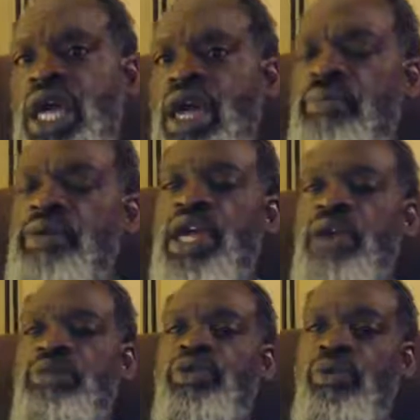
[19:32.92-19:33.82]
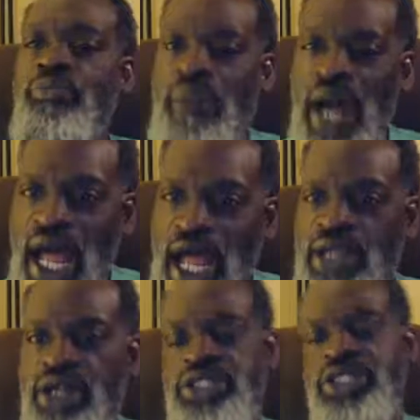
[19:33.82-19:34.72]
be able to remind
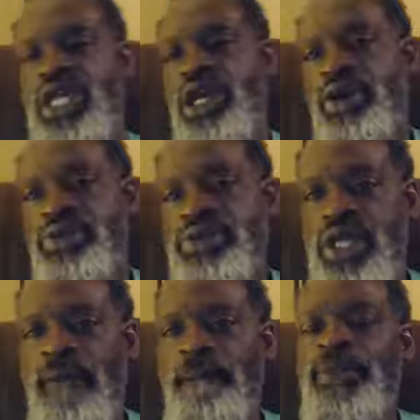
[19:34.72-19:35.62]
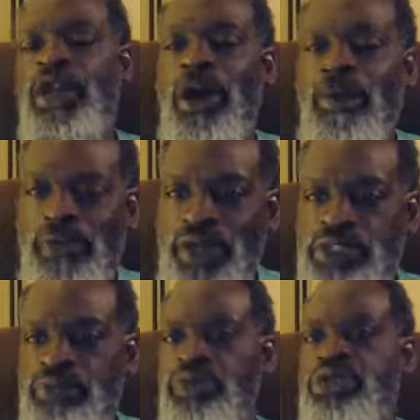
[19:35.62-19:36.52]
ourselves that our
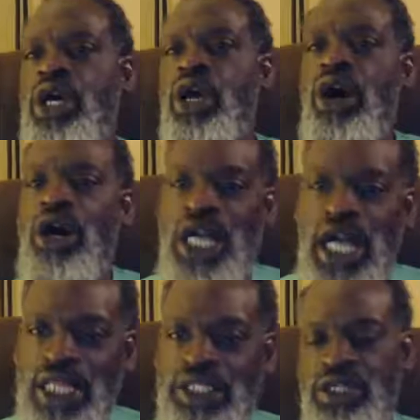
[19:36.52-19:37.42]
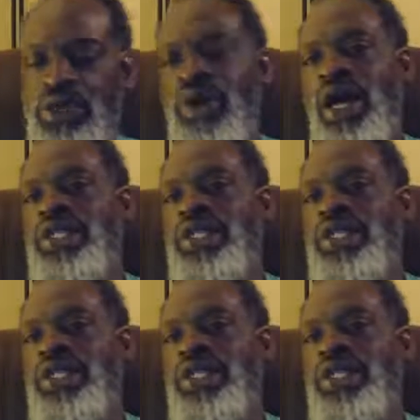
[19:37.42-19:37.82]
principles are constantly around